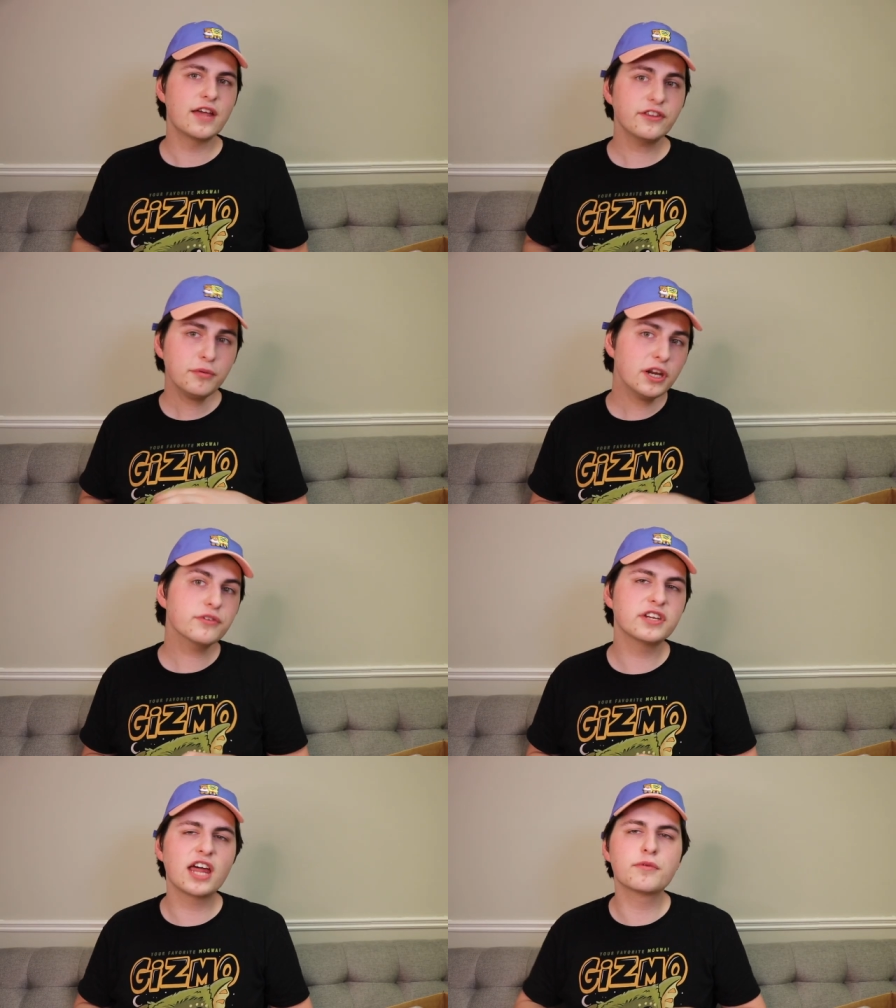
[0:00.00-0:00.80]
Now this one here
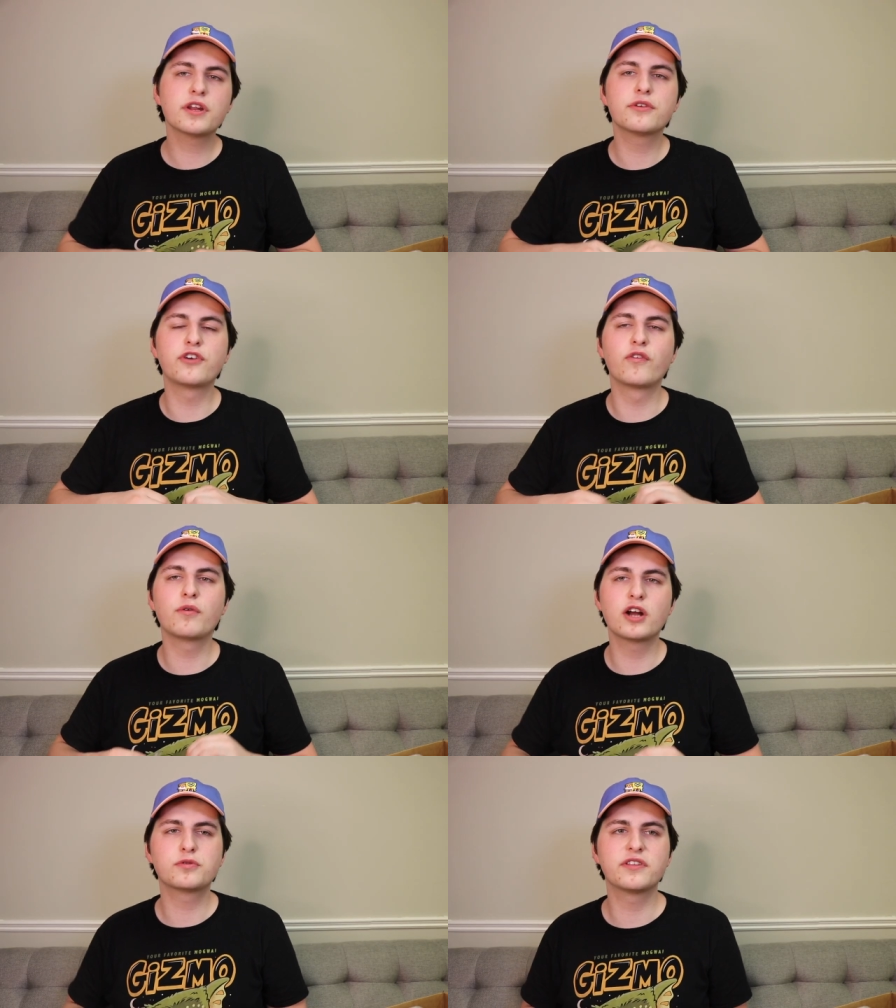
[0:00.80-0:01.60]
is another one of those
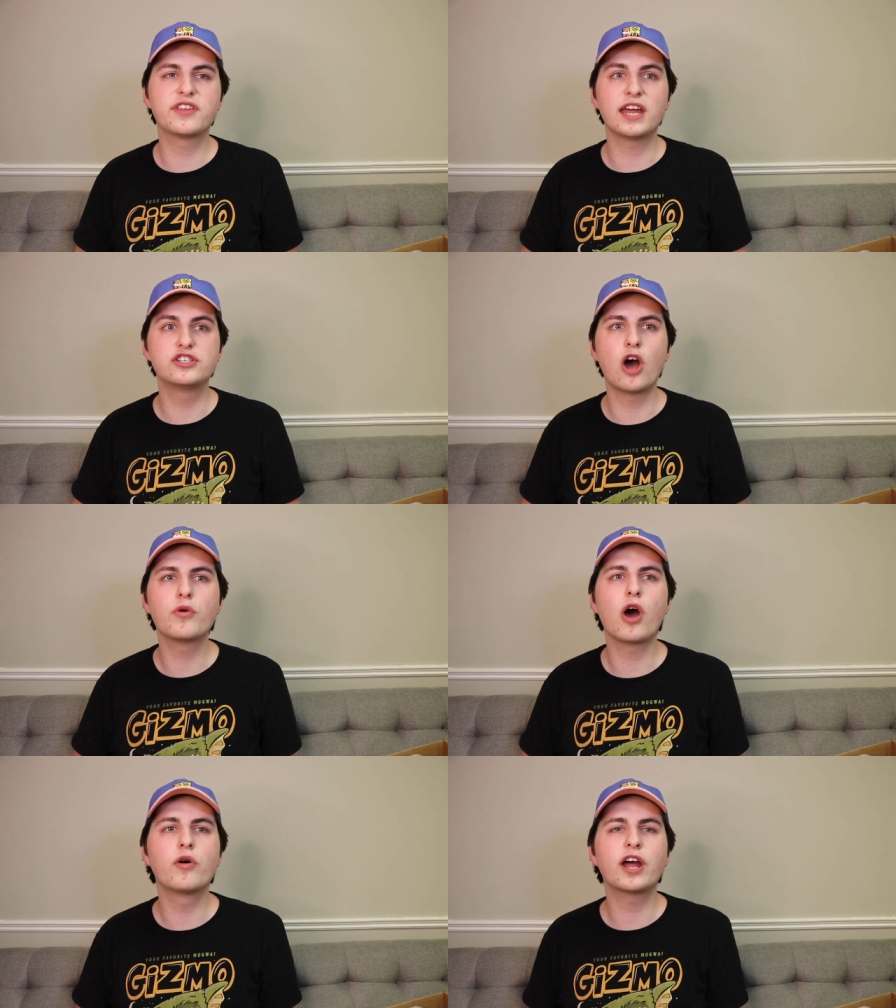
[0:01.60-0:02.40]
Overwatch ones that I
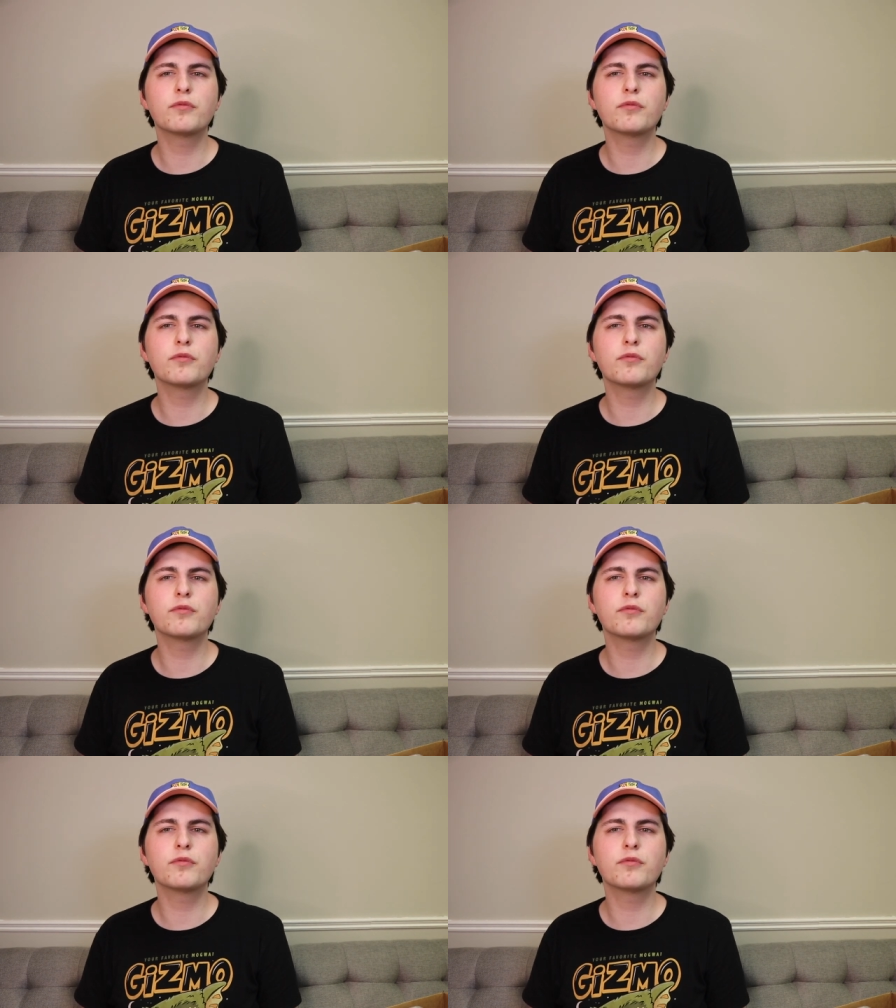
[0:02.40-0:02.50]
don't own.